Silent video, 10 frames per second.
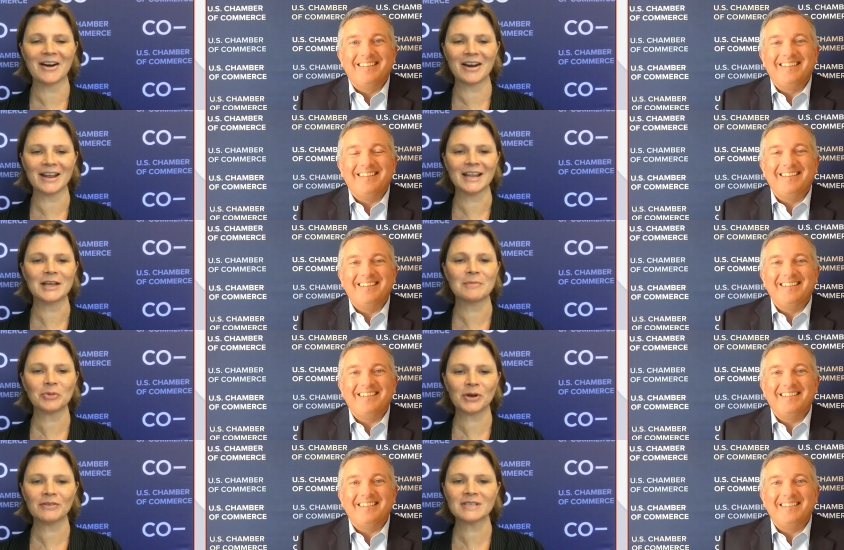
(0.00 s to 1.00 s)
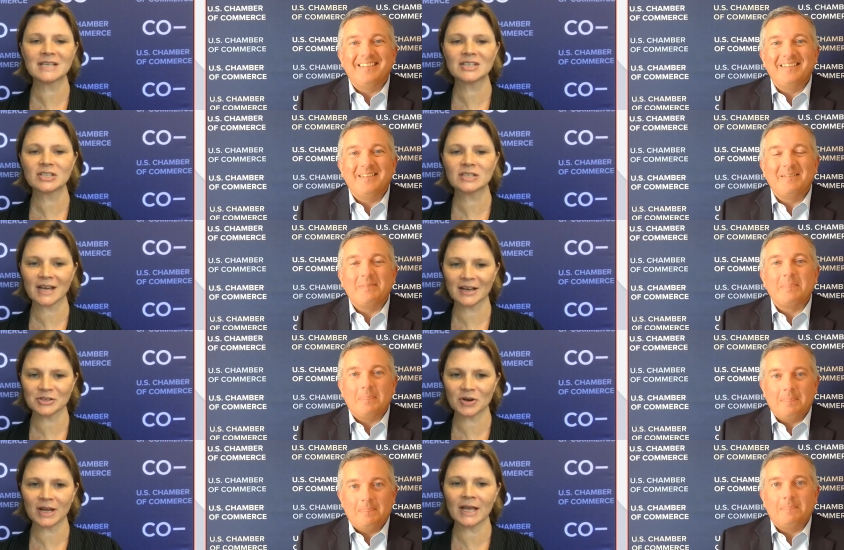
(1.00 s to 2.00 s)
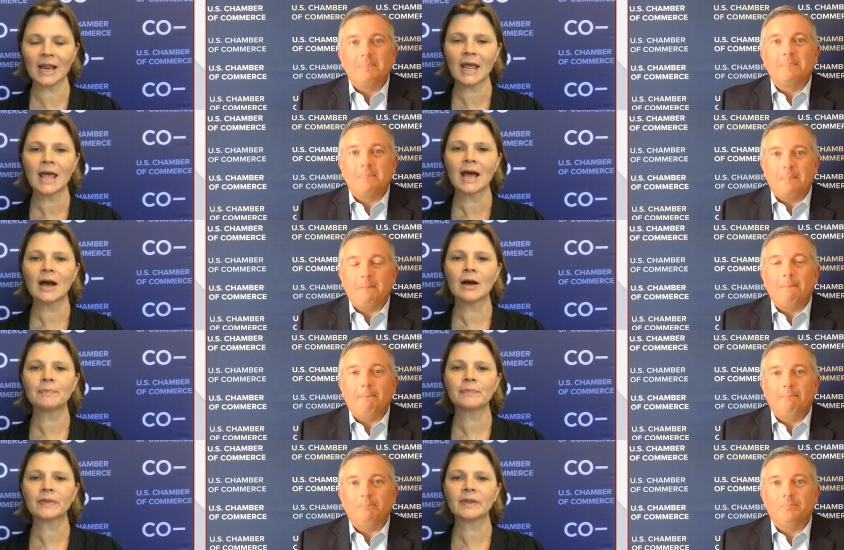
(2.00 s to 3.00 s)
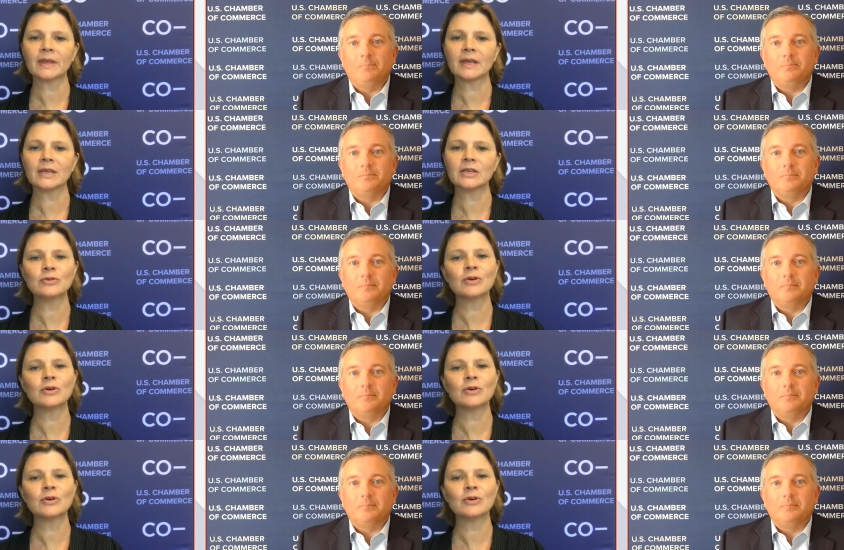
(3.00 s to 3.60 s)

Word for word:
Speaker 1: right. Employee retention tax credit. Um, You